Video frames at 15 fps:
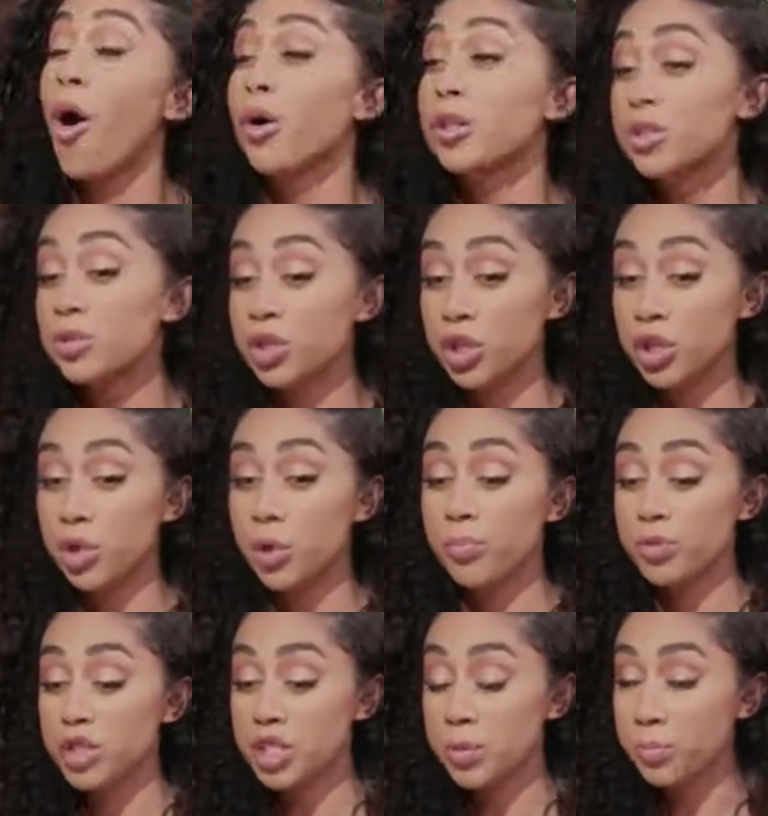Also,
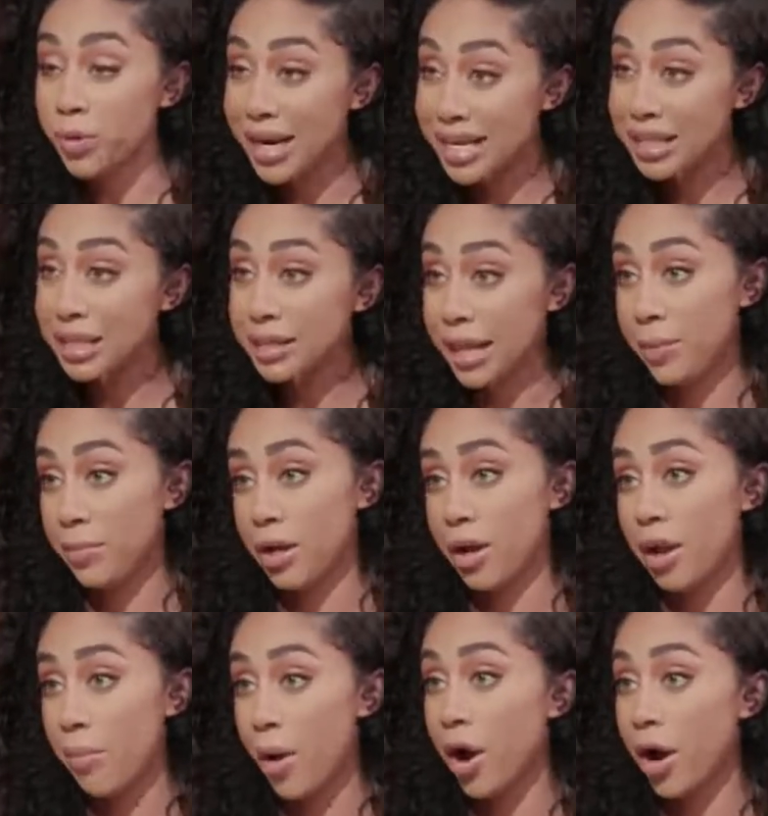too, spreading the labia
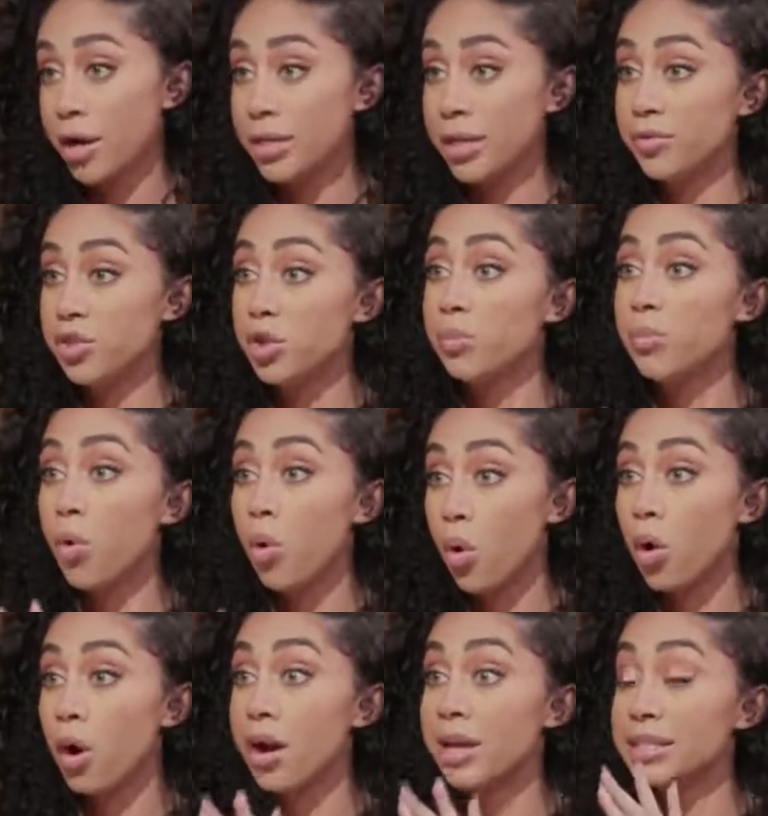apart gives you
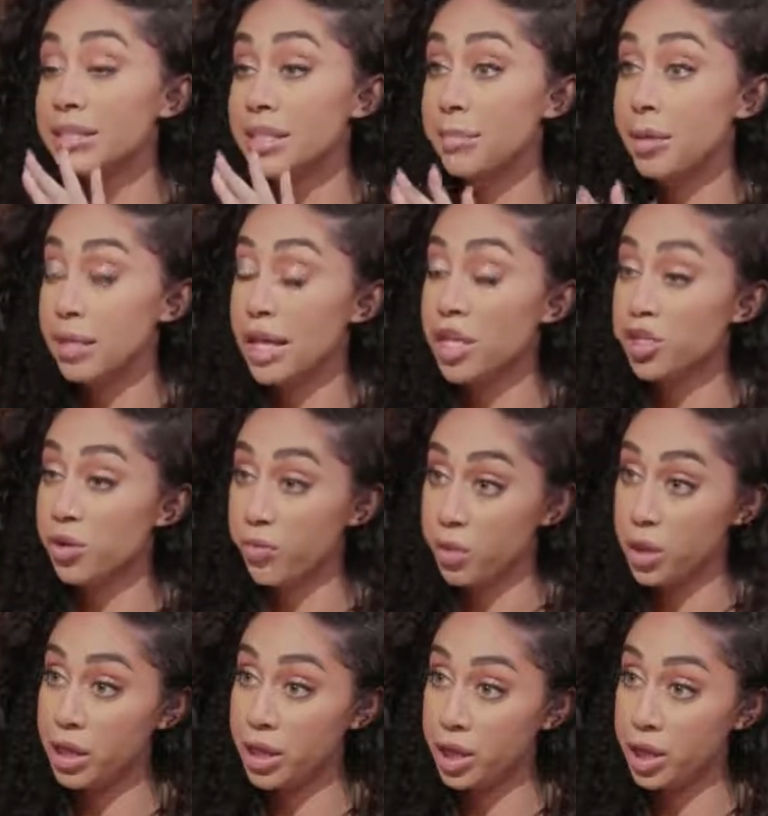more stimulation for the